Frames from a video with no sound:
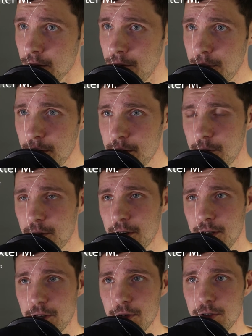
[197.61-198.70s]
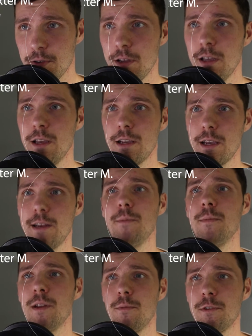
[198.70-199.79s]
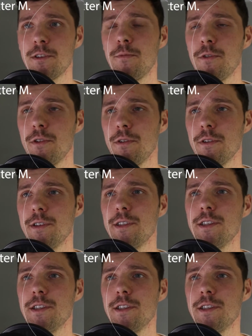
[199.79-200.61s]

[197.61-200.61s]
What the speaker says: first, we're going to do kind of minimal spoilers.